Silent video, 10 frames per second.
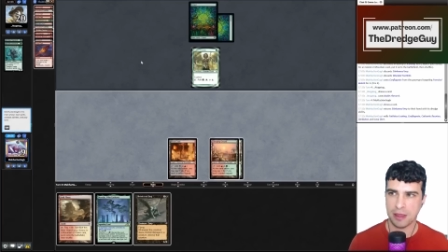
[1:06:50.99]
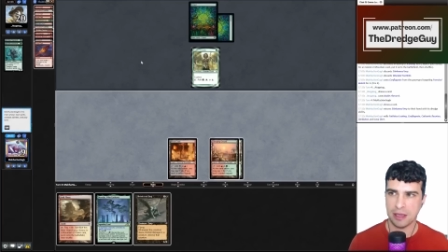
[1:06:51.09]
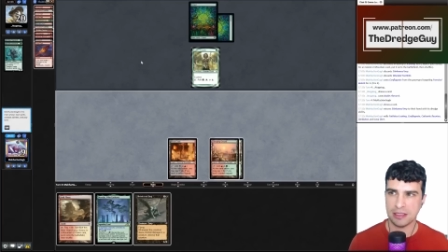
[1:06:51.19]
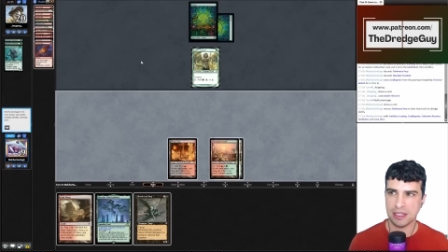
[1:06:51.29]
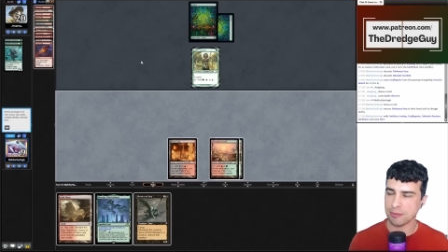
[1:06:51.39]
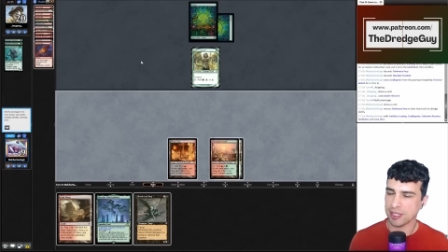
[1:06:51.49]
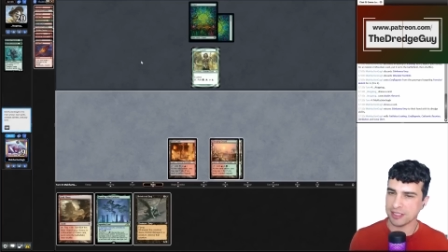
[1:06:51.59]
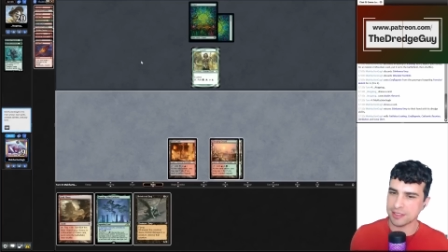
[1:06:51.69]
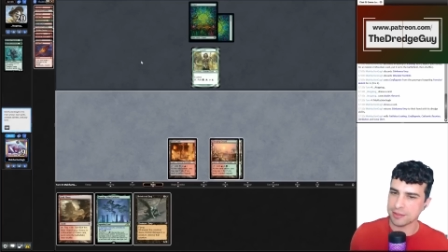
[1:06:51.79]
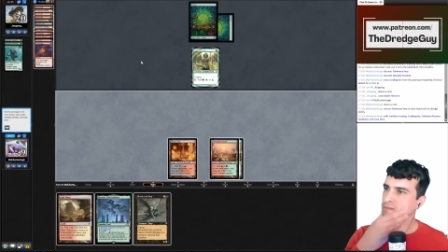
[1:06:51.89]
And Dark
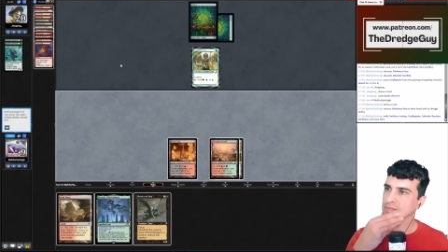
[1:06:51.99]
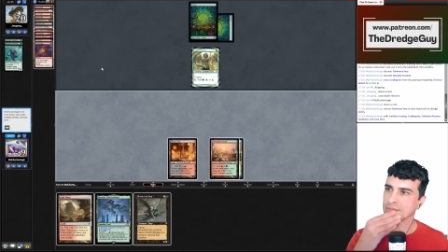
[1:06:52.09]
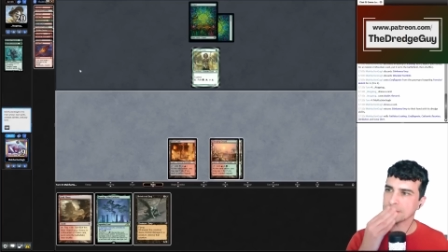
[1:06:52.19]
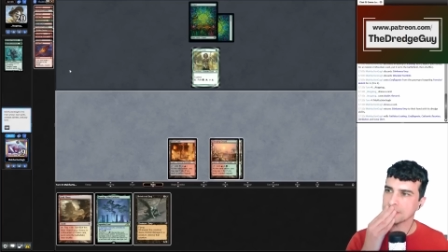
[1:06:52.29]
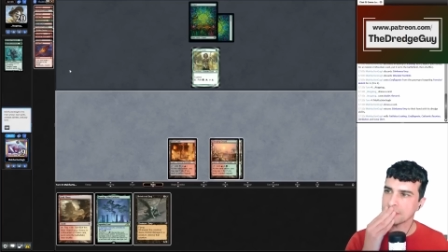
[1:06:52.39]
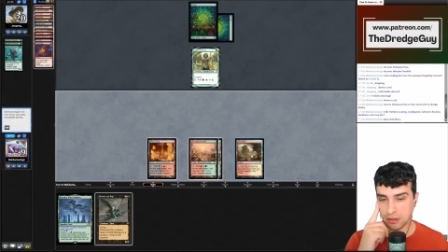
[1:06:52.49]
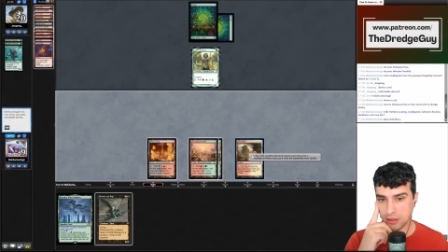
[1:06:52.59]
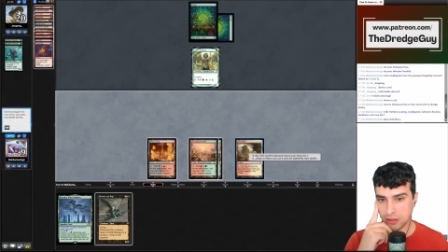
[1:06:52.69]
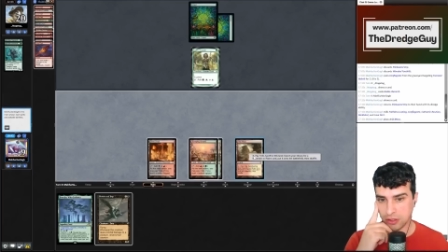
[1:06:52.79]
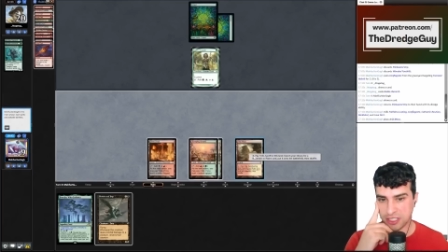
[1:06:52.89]
Blast.
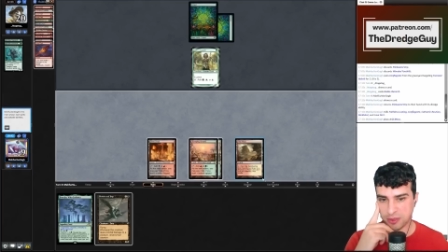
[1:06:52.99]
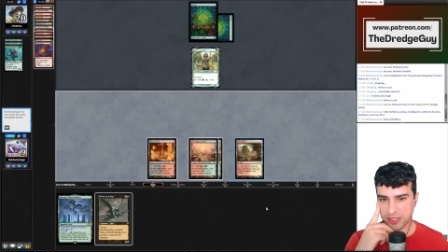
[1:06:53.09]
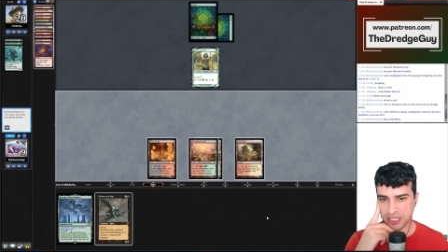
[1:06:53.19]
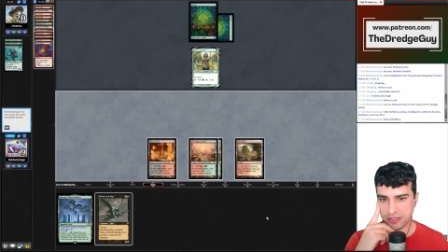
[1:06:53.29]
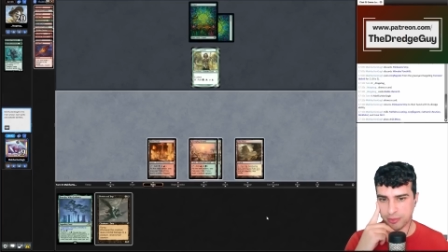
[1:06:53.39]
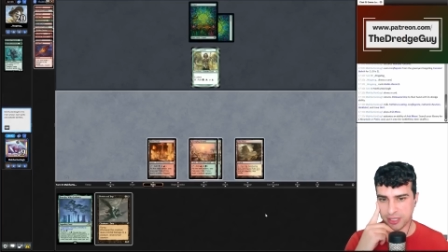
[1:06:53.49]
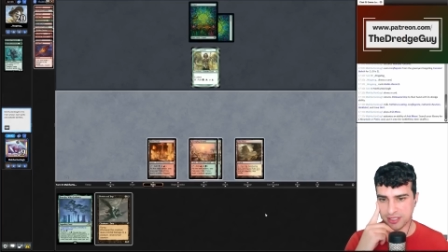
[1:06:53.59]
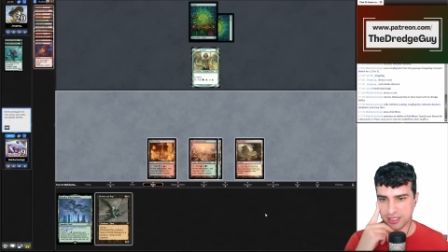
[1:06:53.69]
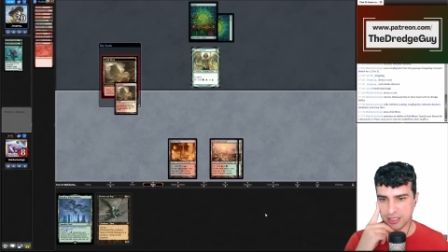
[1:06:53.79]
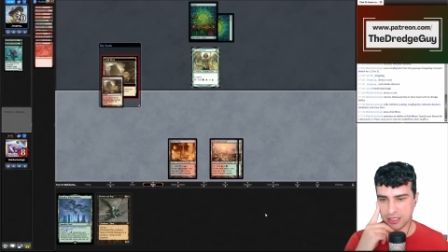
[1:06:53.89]
So let's play
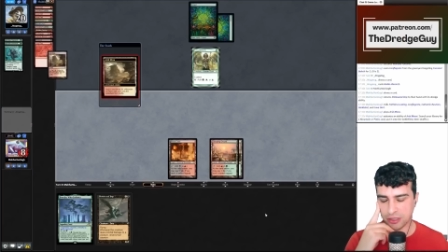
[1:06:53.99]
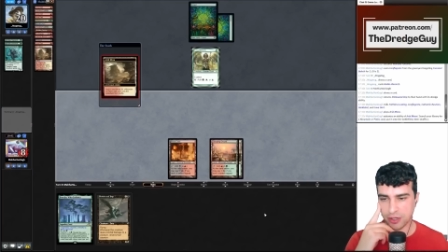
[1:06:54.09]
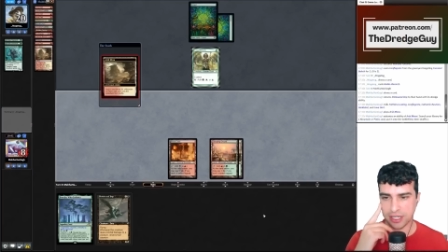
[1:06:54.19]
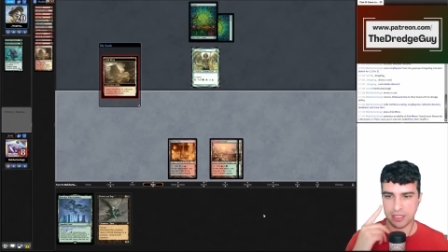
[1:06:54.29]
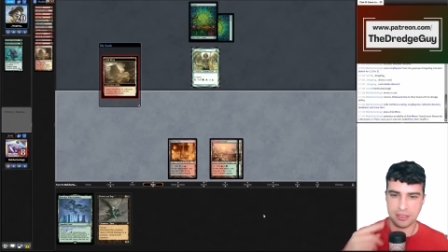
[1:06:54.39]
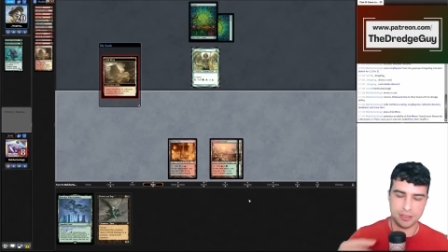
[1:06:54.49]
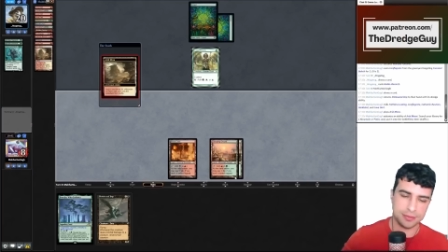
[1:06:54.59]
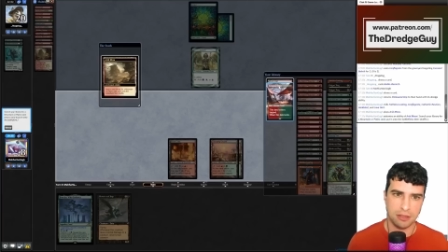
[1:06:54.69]
Aridmisa and crack it